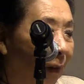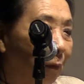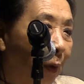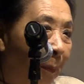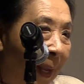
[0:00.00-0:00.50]

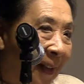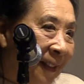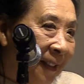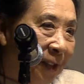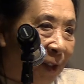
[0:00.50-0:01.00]

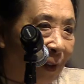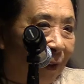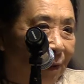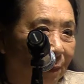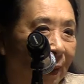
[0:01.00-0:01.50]
romantic
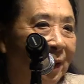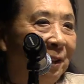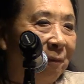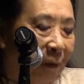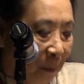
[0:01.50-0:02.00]
songs
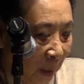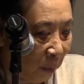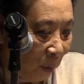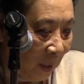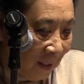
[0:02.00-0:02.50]
waiting for my
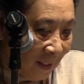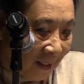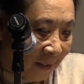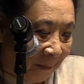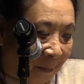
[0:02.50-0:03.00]
prince
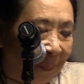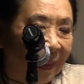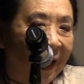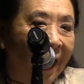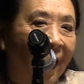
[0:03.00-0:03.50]

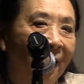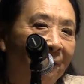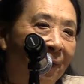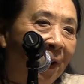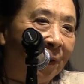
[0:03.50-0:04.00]

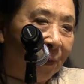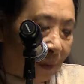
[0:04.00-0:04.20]
father